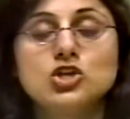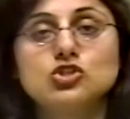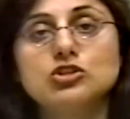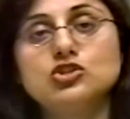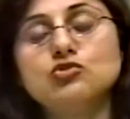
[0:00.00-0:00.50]

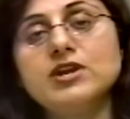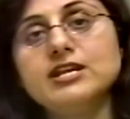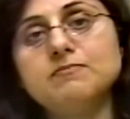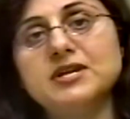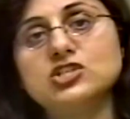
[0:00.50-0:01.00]
So the
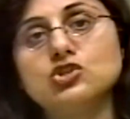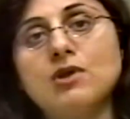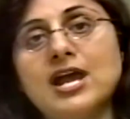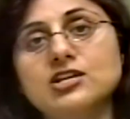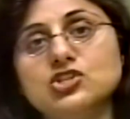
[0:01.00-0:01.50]
treatment
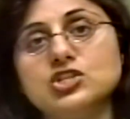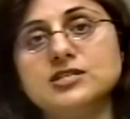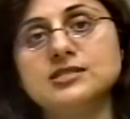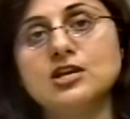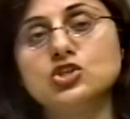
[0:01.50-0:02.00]

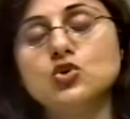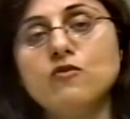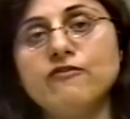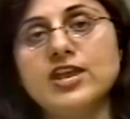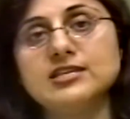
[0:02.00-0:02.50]
strategies, there are
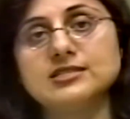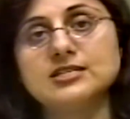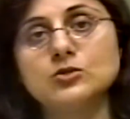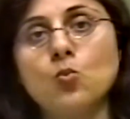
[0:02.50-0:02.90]
2 phases.